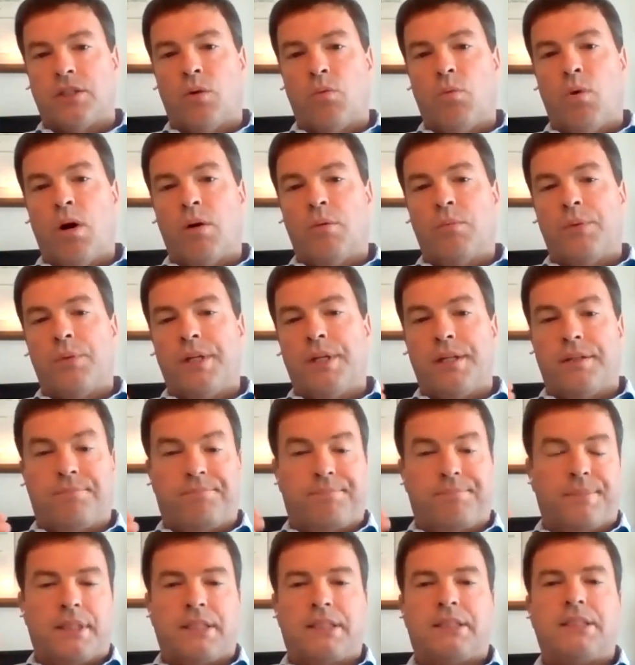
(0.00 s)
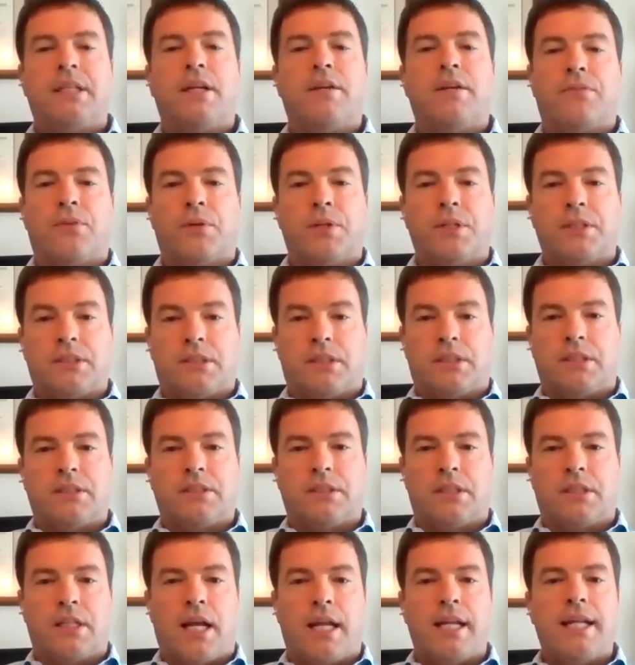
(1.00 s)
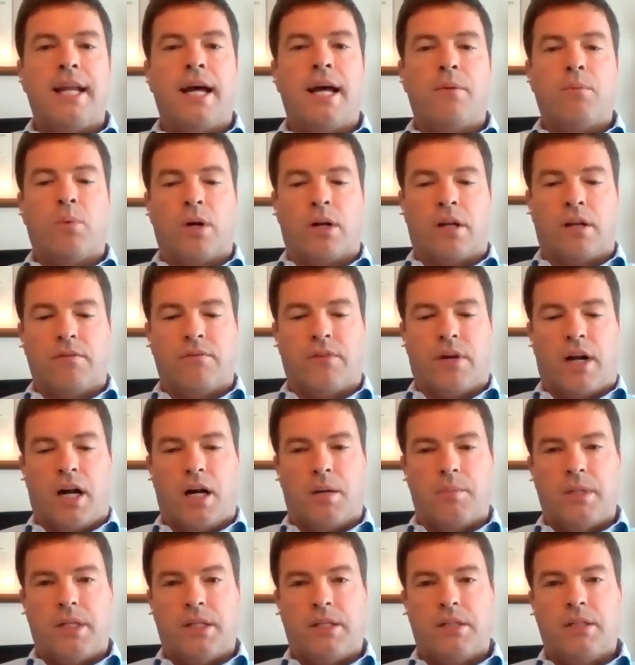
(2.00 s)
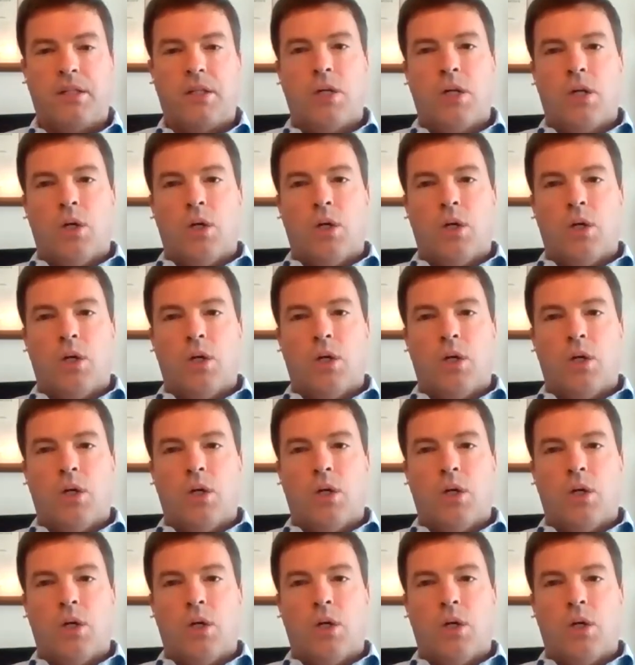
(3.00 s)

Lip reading: So what let's say, for instance, in that network environment,